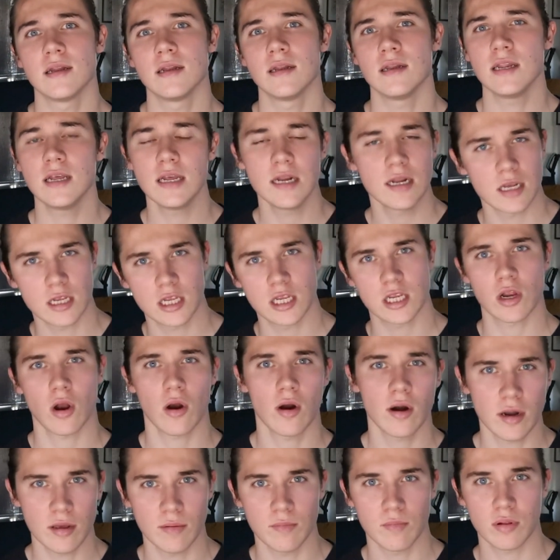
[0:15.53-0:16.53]
need a
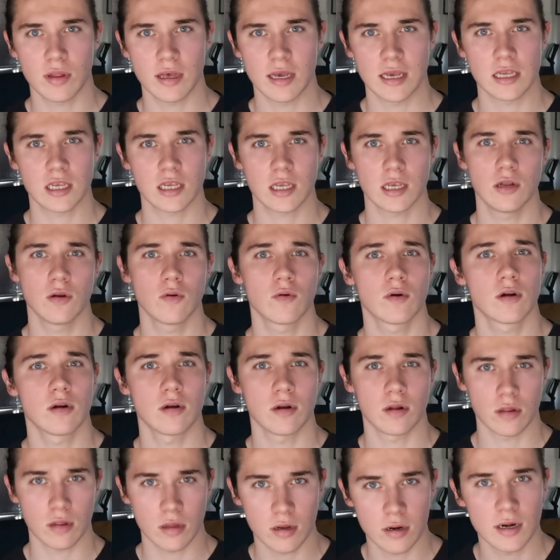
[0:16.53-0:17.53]
starting place in order
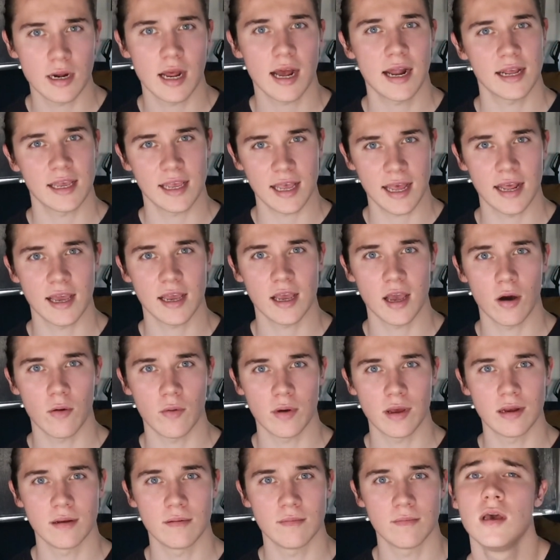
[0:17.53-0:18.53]
to learn how to get it
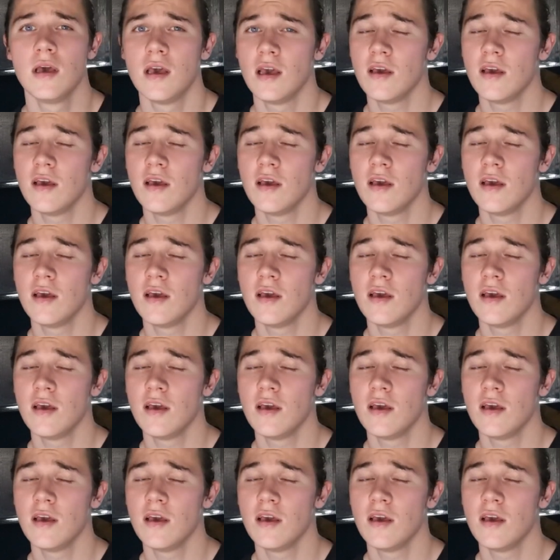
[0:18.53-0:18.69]
going.